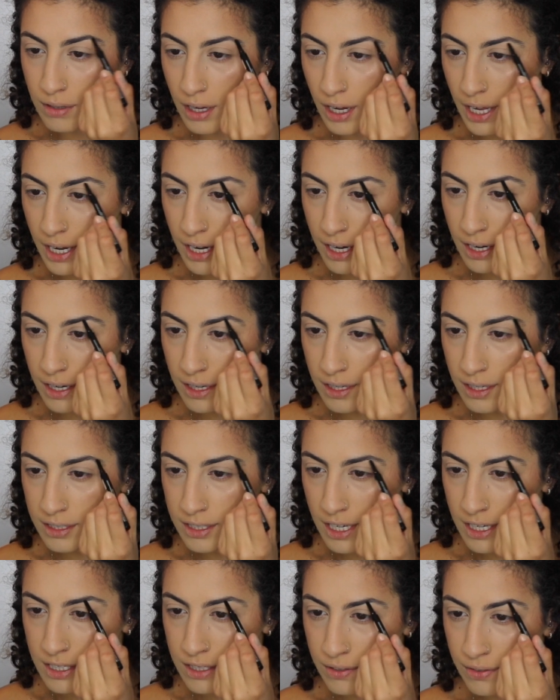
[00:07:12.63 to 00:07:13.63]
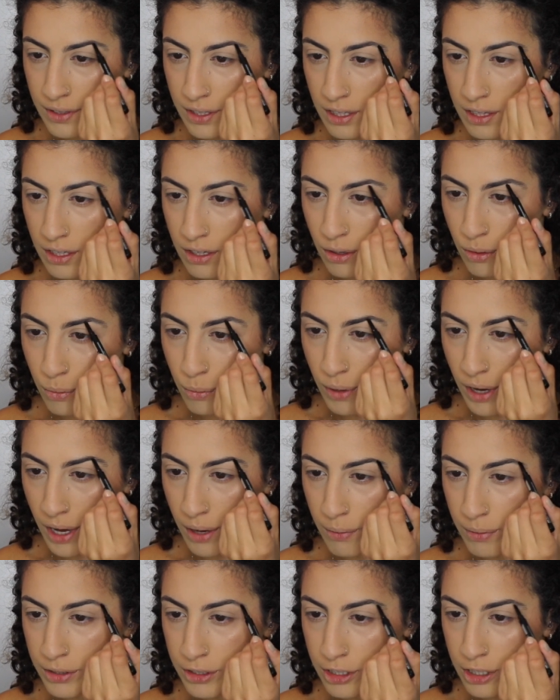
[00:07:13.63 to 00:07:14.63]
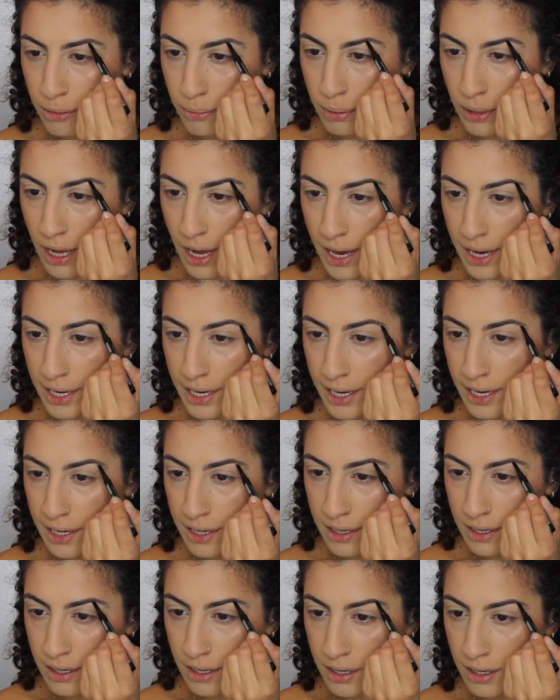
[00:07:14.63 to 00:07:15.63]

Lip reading: And it does feel a little wet when you're applying it.